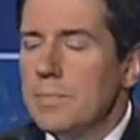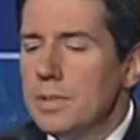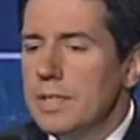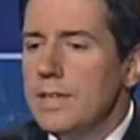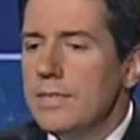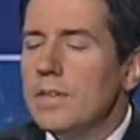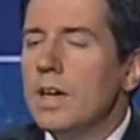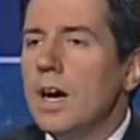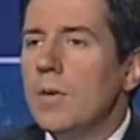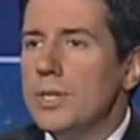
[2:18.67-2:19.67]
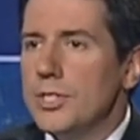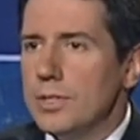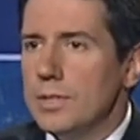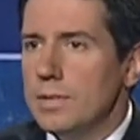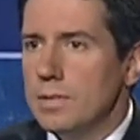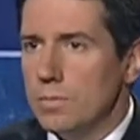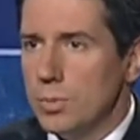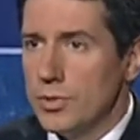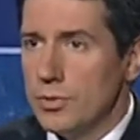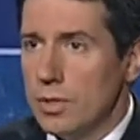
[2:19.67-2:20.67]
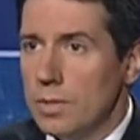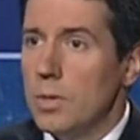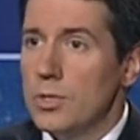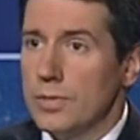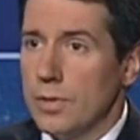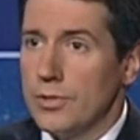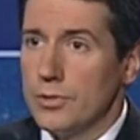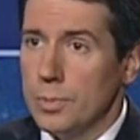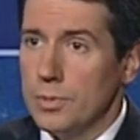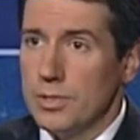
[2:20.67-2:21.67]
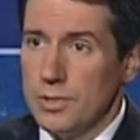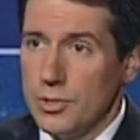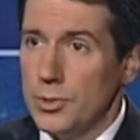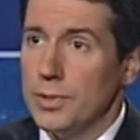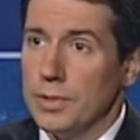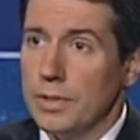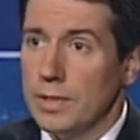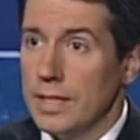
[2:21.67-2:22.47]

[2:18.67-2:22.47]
I believe we should withdraw most of our troops sooner